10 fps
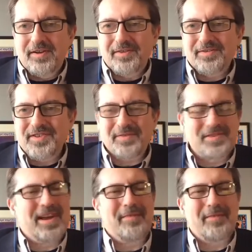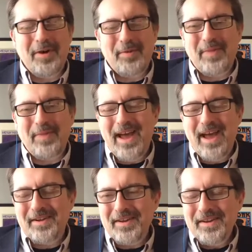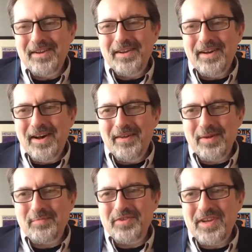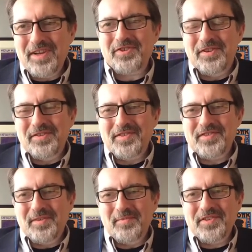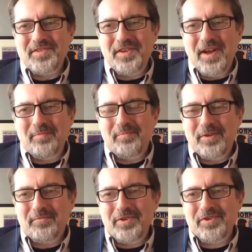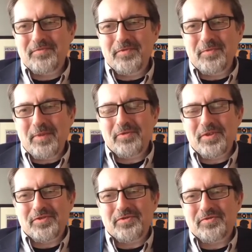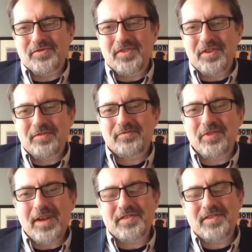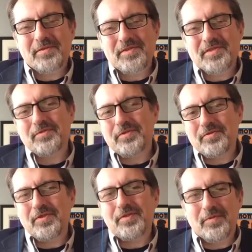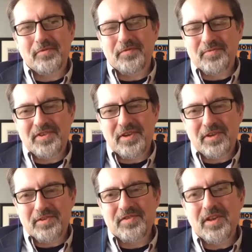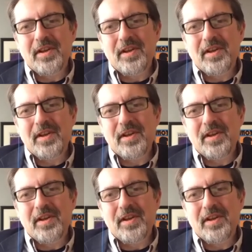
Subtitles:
secrets have a bad reputation to some extent, but we should remember that trade secrets are a little different from secrets.